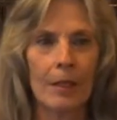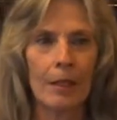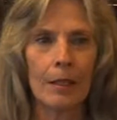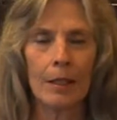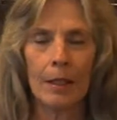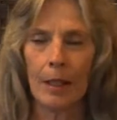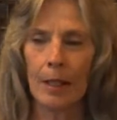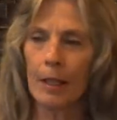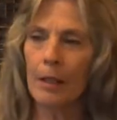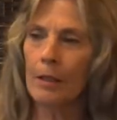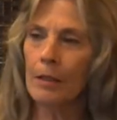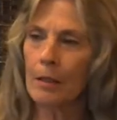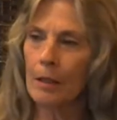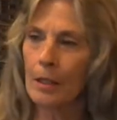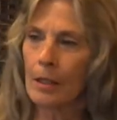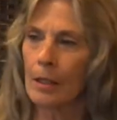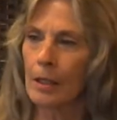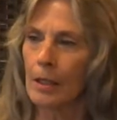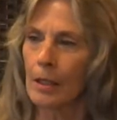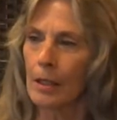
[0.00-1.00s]
Okay?
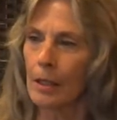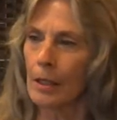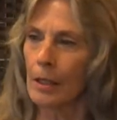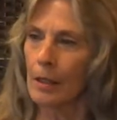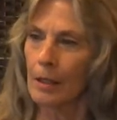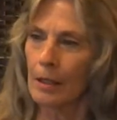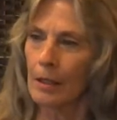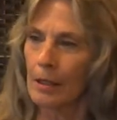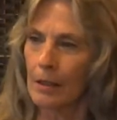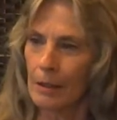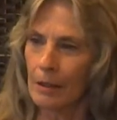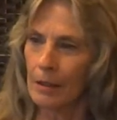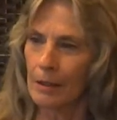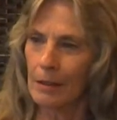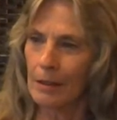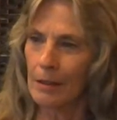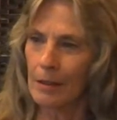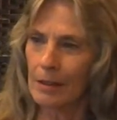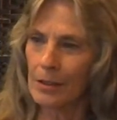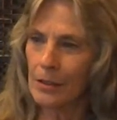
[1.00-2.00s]

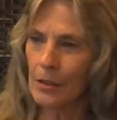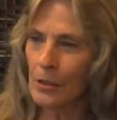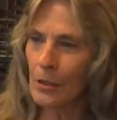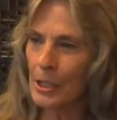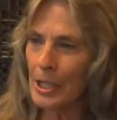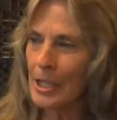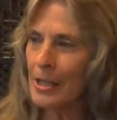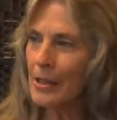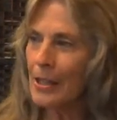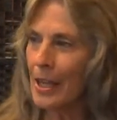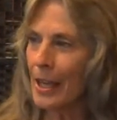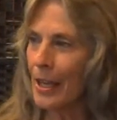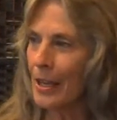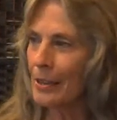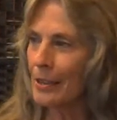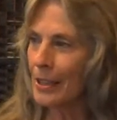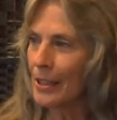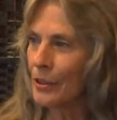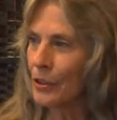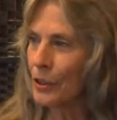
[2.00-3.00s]
So in
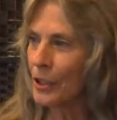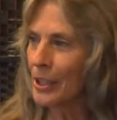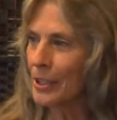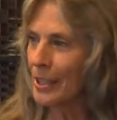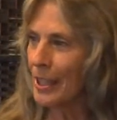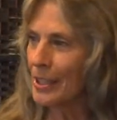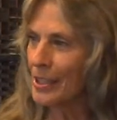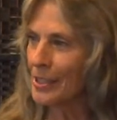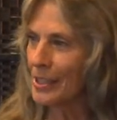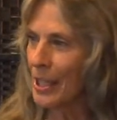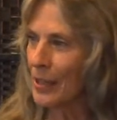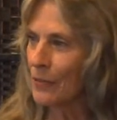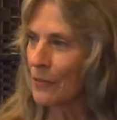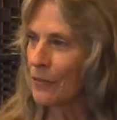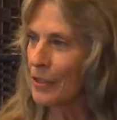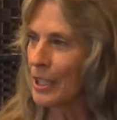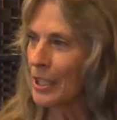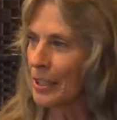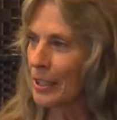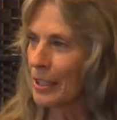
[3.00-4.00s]
that, then you get that same
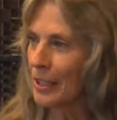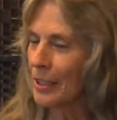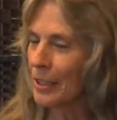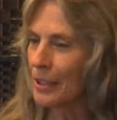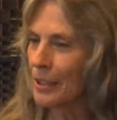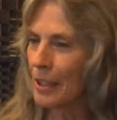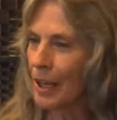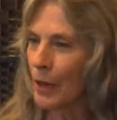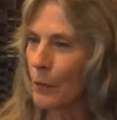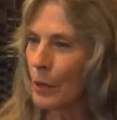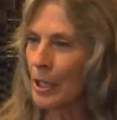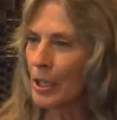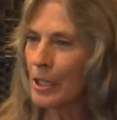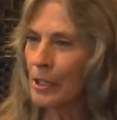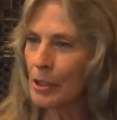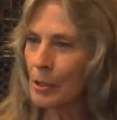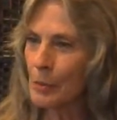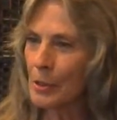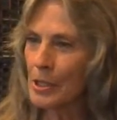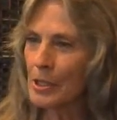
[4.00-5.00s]
feeling. I want
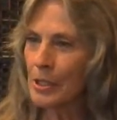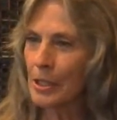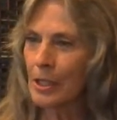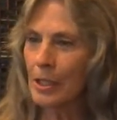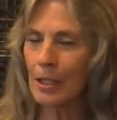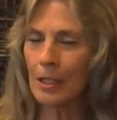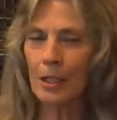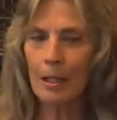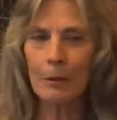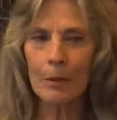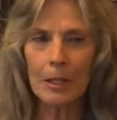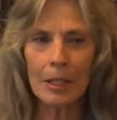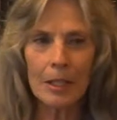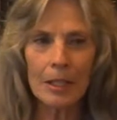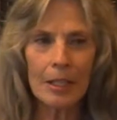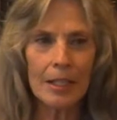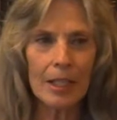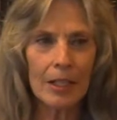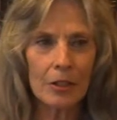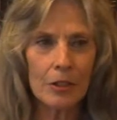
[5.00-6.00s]
intimacy, I want
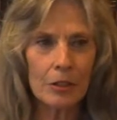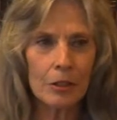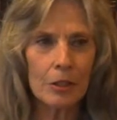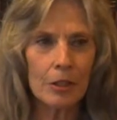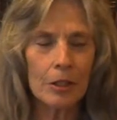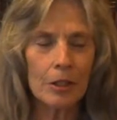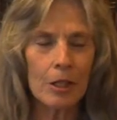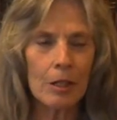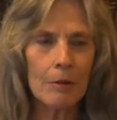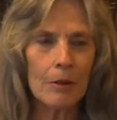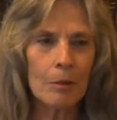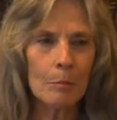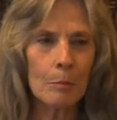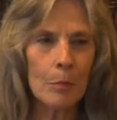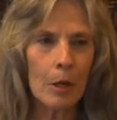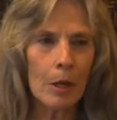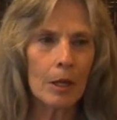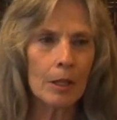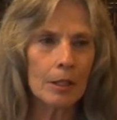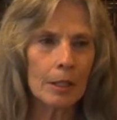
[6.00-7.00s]
connection, I want
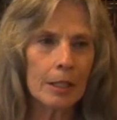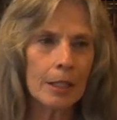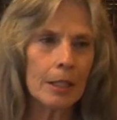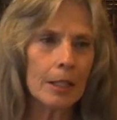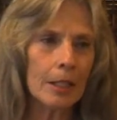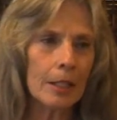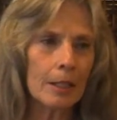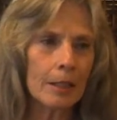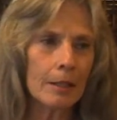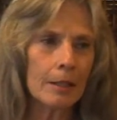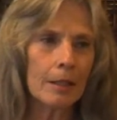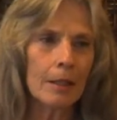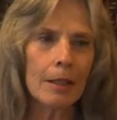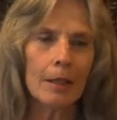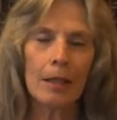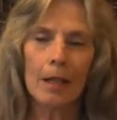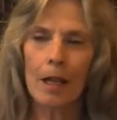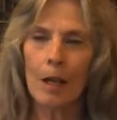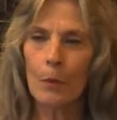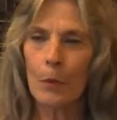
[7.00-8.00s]
bonding,
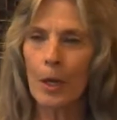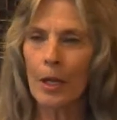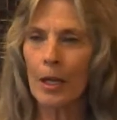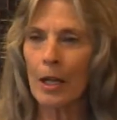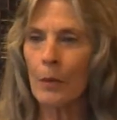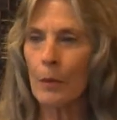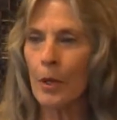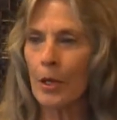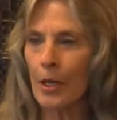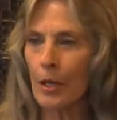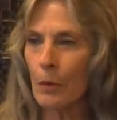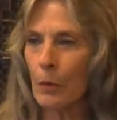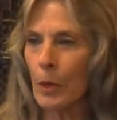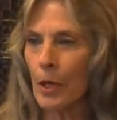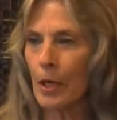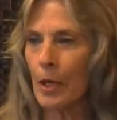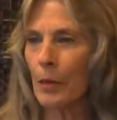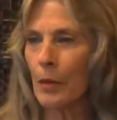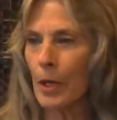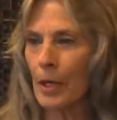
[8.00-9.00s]
I want, I want, I
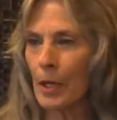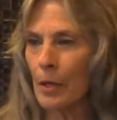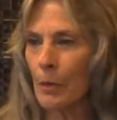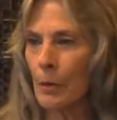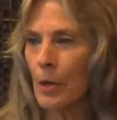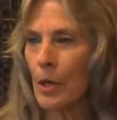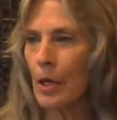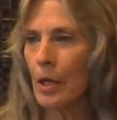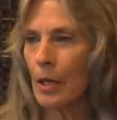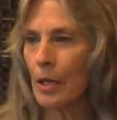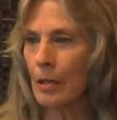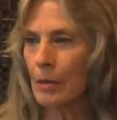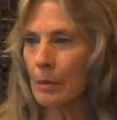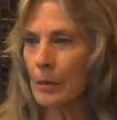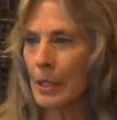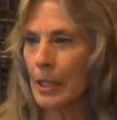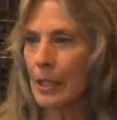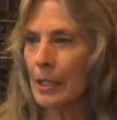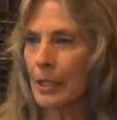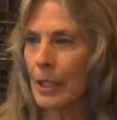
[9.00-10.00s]
want, I want, I want,
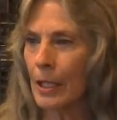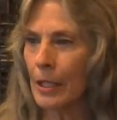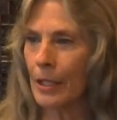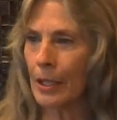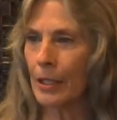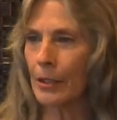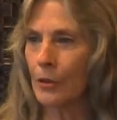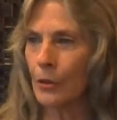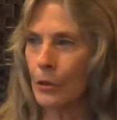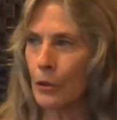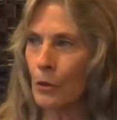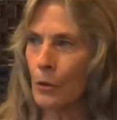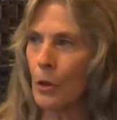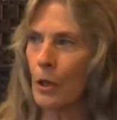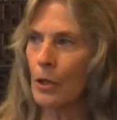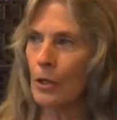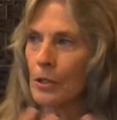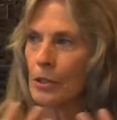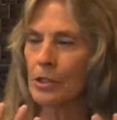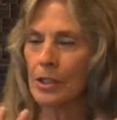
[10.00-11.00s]
and yet here you
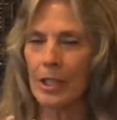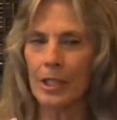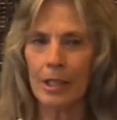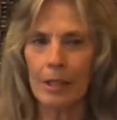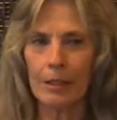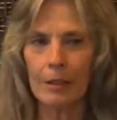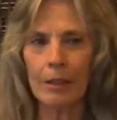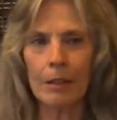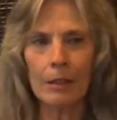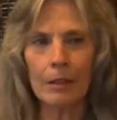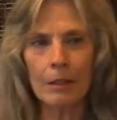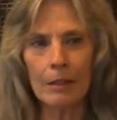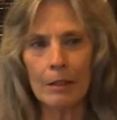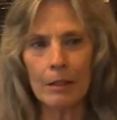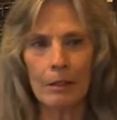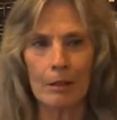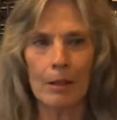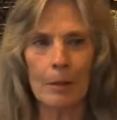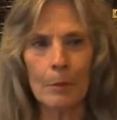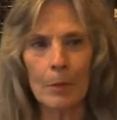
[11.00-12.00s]
are saying, no, no,
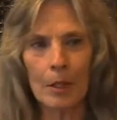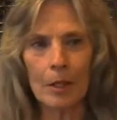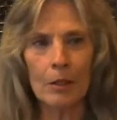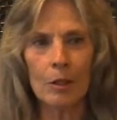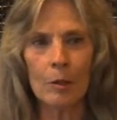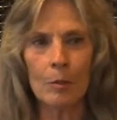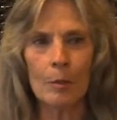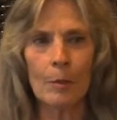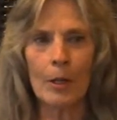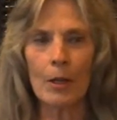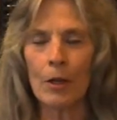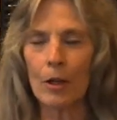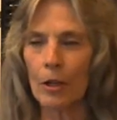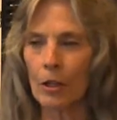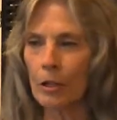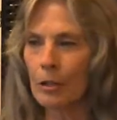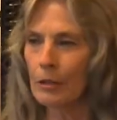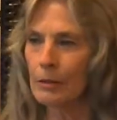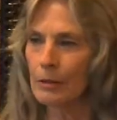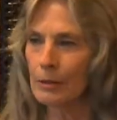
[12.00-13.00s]
no, I'm not going to open my
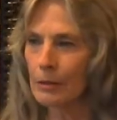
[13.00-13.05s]
heart.